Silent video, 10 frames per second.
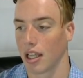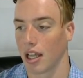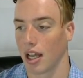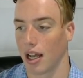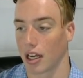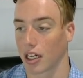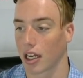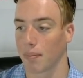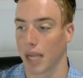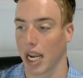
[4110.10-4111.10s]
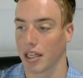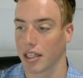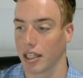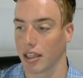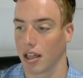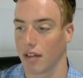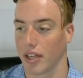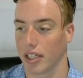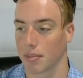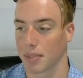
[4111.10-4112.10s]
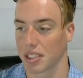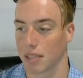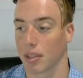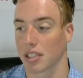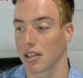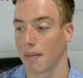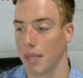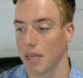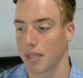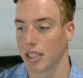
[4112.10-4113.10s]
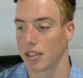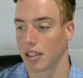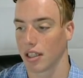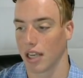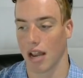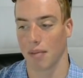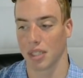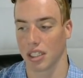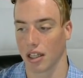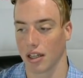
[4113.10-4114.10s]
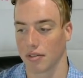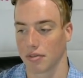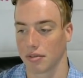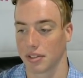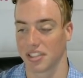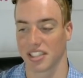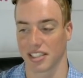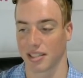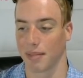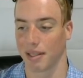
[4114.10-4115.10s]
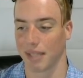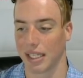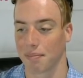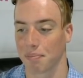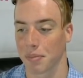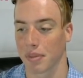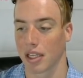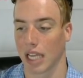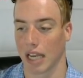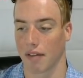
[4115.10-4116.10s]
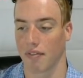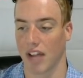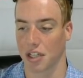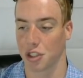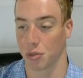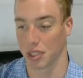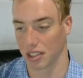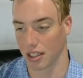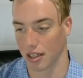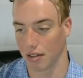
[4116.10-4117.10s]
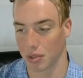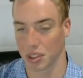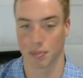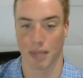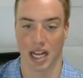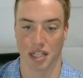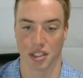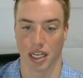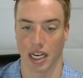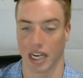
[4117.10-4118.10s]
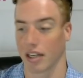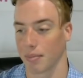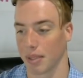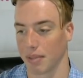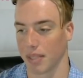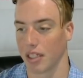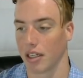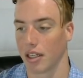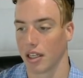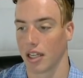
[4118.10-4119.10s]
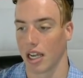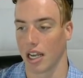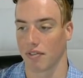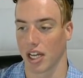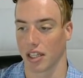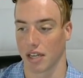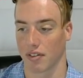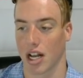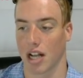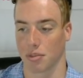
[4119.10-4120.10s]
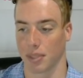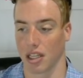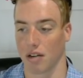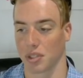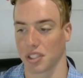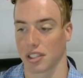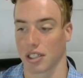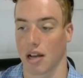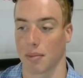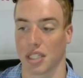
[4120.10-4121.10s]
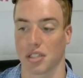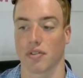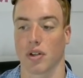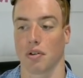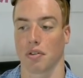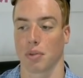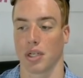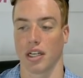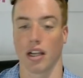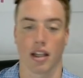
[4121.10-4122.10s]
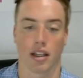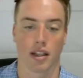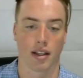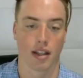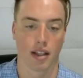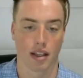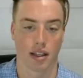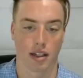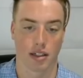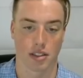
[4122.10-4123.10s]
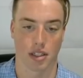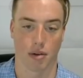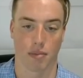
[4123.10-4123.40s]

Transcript: companionate love, intimacy plus commitment; empty love, which is just commitment; and fatuous love, which is passion and commitment. And finally, you have consummate love, which is a combination of all 3. So,